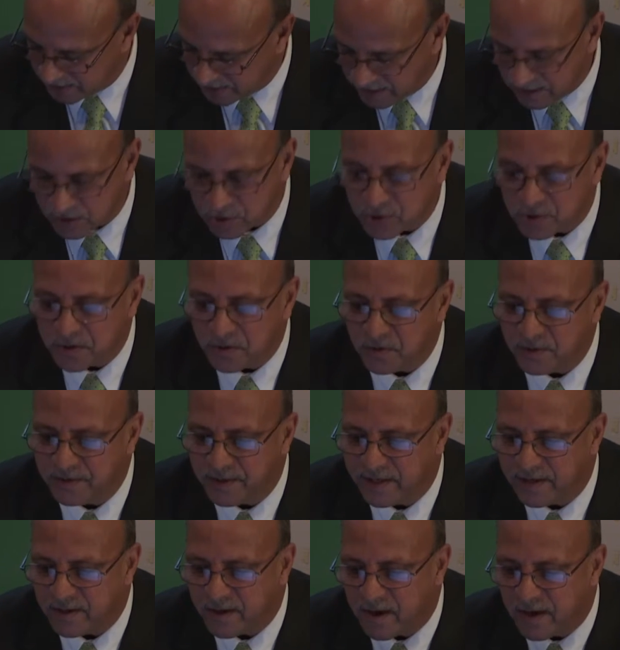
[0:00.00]
it showed
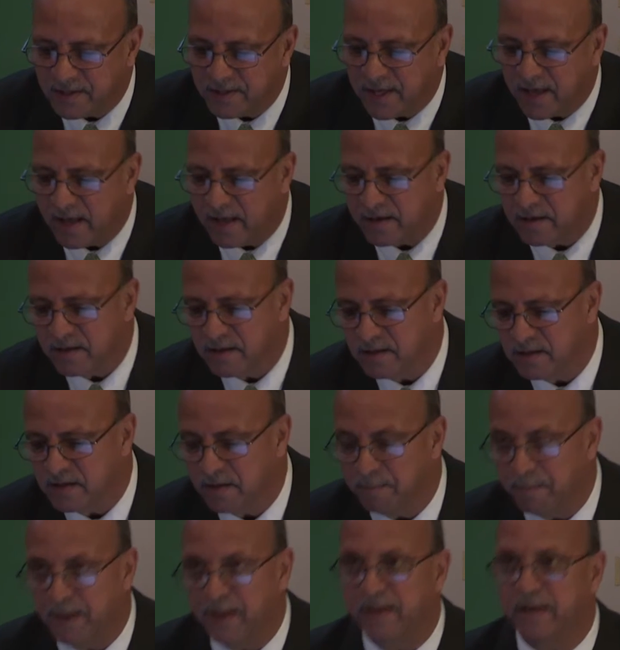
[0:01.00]
that our data
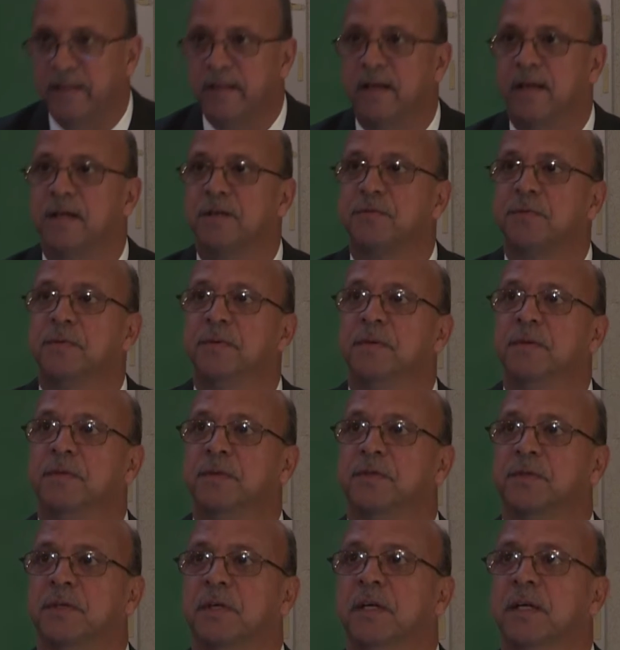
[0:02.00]
compared to theirs
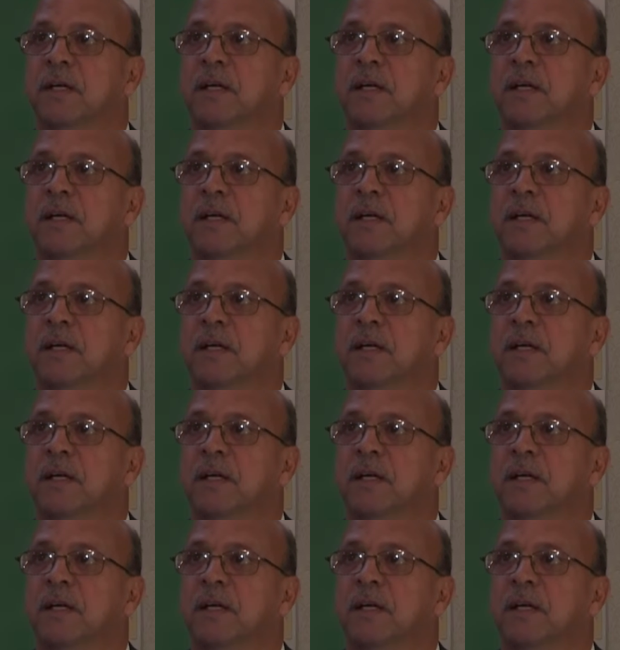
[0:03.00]
was